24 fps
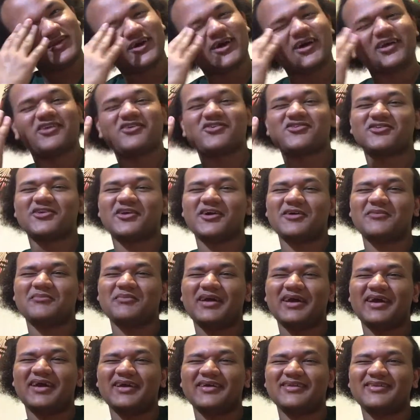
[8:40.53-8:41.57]
on a shirt,
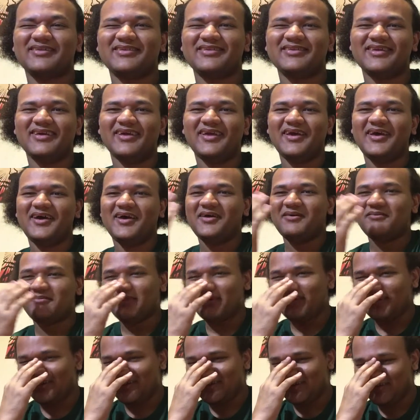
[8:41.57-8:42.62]
man.
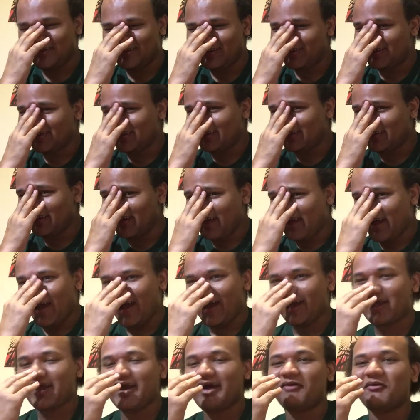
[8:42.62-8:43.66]
But
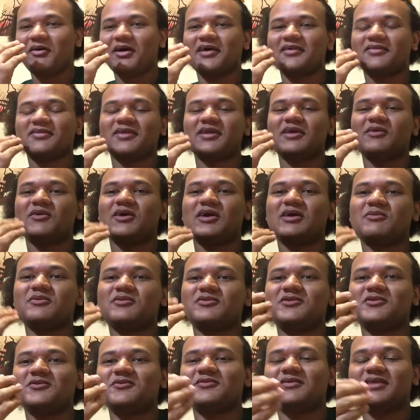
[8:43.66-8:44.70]
I kind of want to see what he would
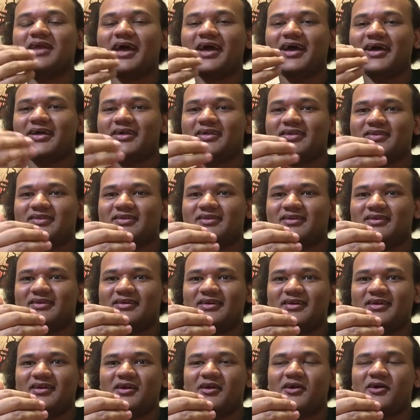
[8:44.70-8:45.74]
do next,
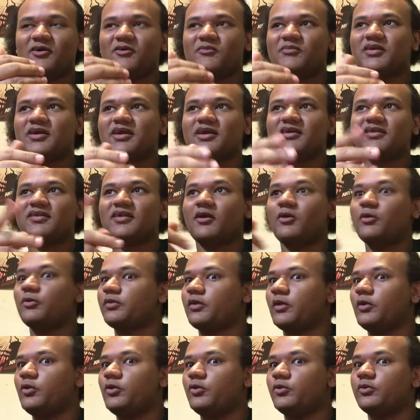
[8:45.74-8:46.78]
because it was
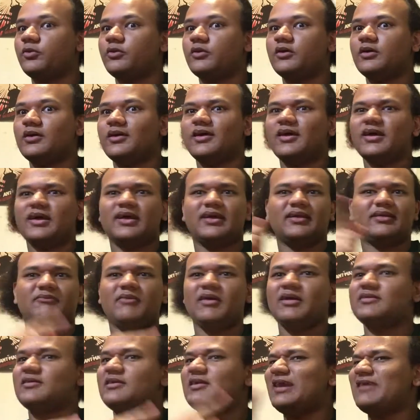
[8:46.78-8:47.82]
like, ooh,
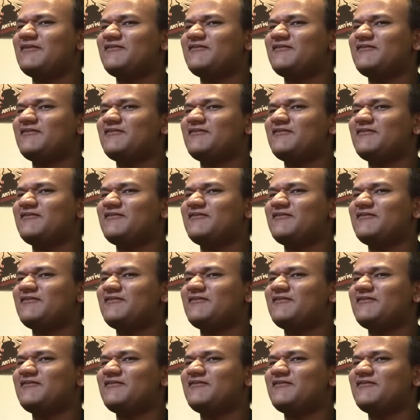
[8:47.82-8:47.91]
wait, did he